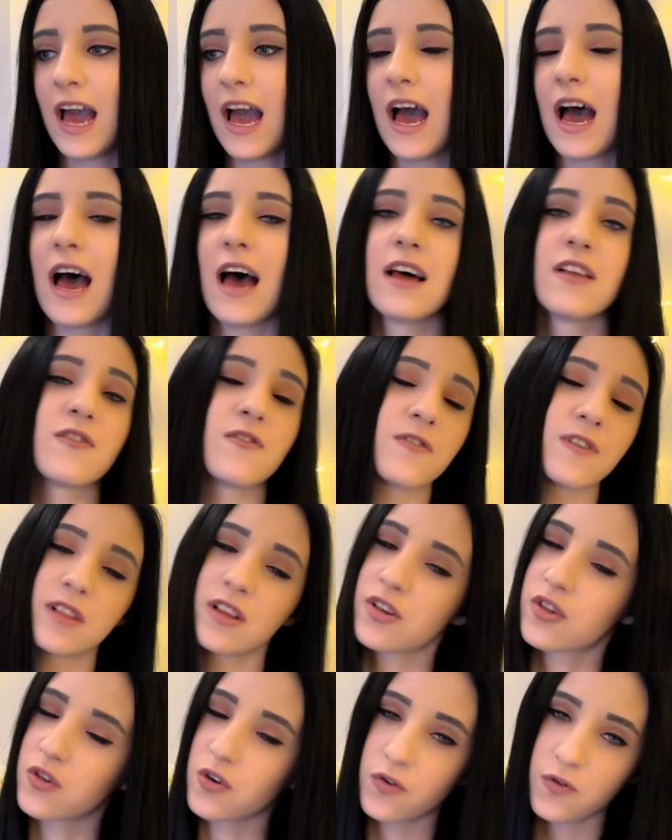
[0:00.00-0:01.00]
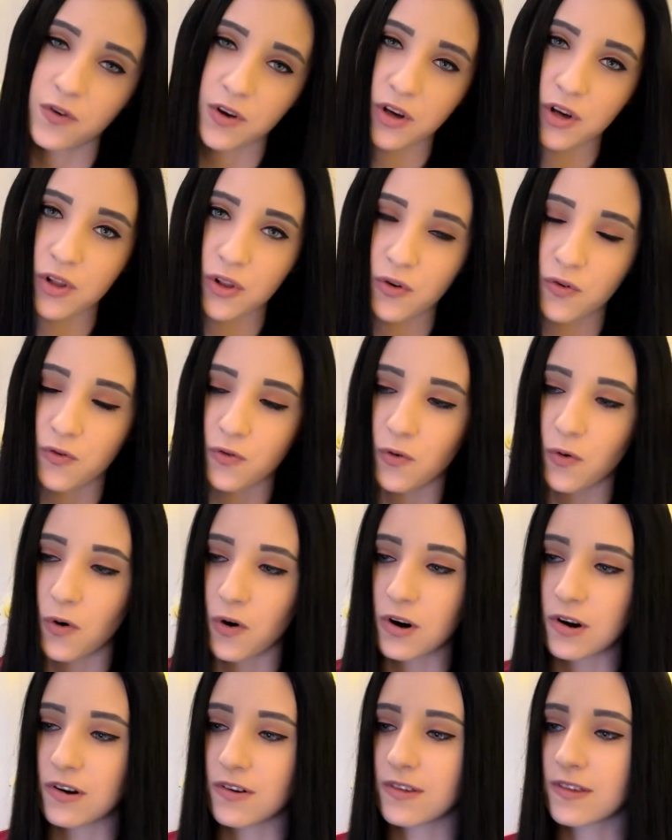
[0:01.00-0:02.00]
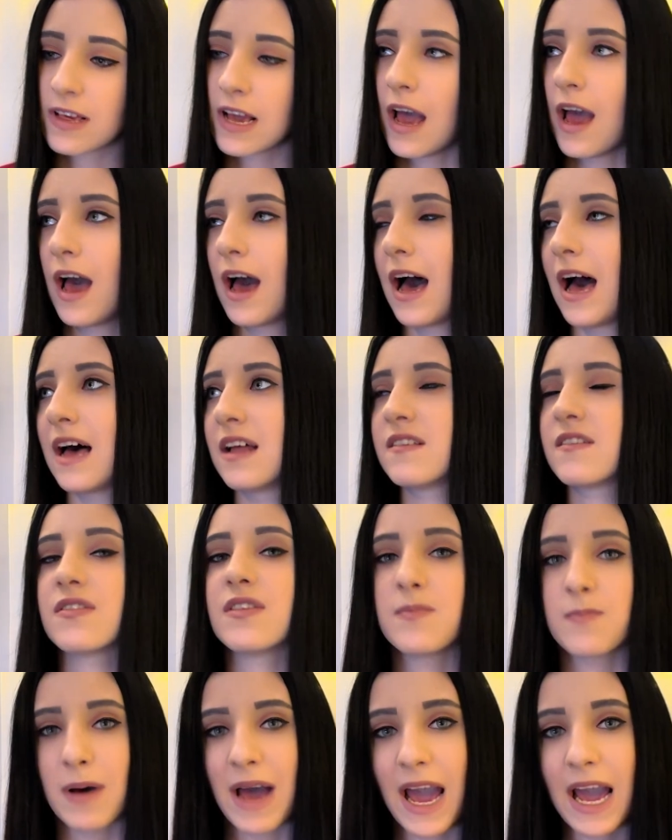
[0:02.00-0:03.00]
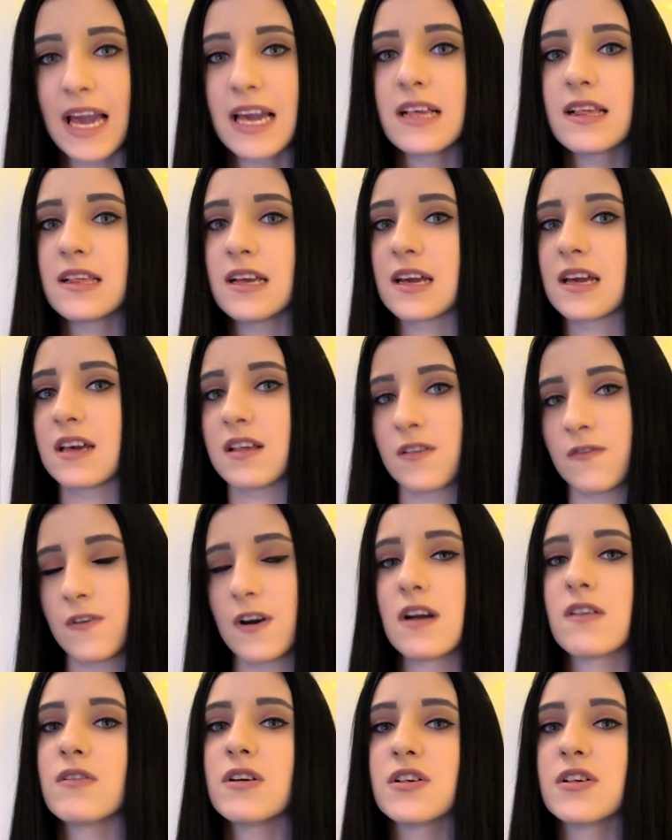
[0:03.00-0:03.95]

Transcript: and philosophical, of course, and the pacing is very